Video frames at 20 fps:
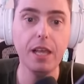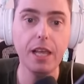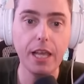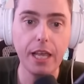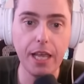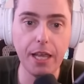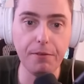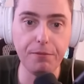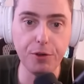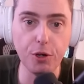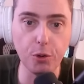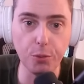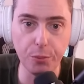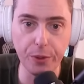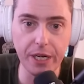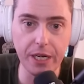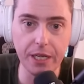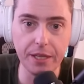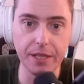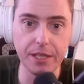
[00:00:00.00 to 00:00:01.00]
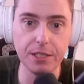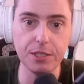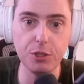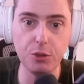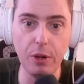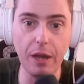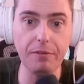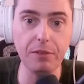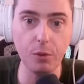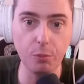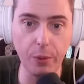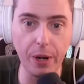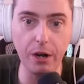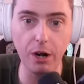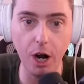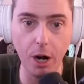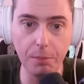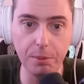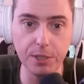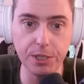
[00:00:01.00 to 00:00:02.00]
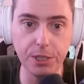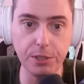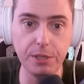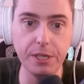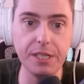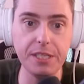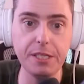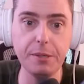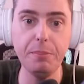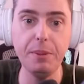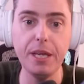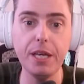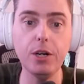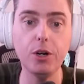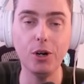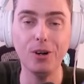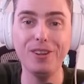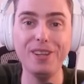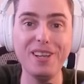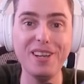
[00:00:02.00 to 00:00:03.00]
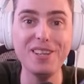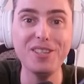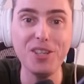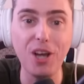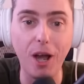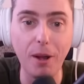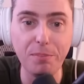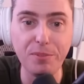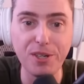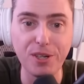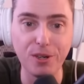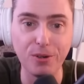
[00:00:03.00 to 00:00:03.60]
If you're reading this, you have the rare opportunity to be an early adopter,